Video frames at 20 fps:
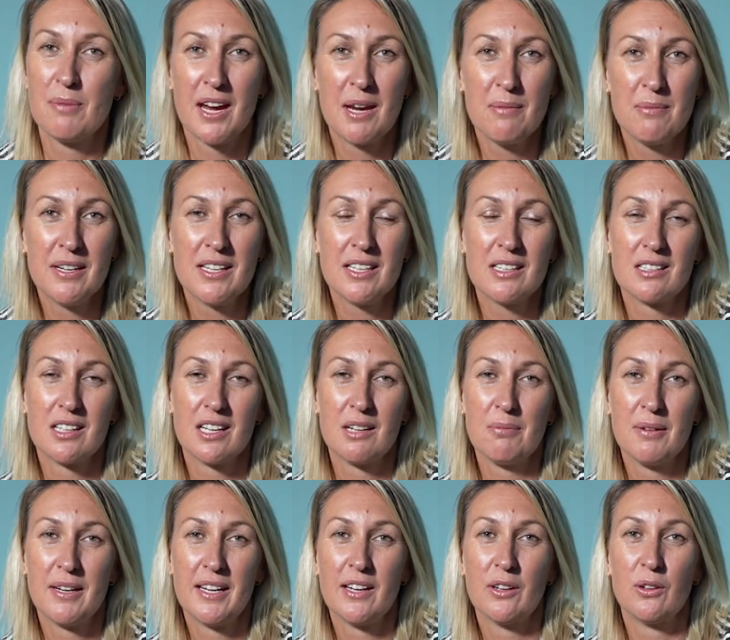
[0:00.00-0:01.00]
baby is
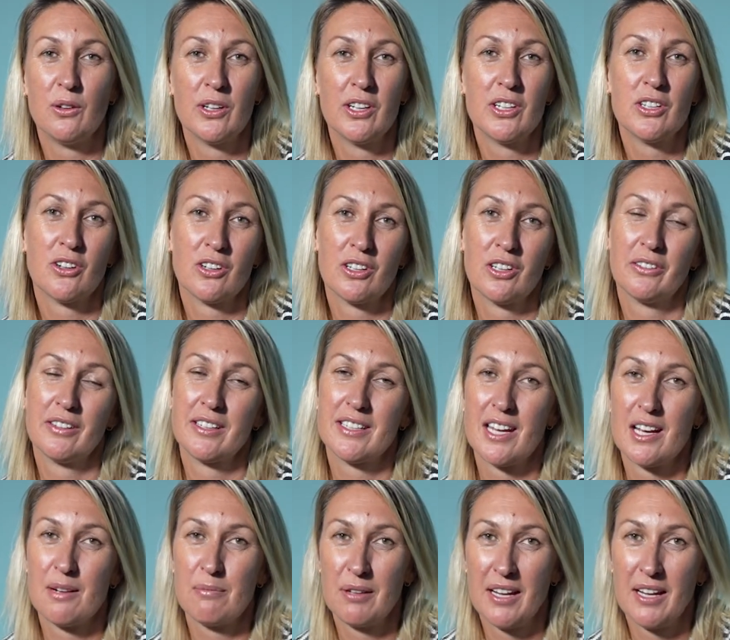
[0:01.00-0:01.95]
sleeping or your toddler is out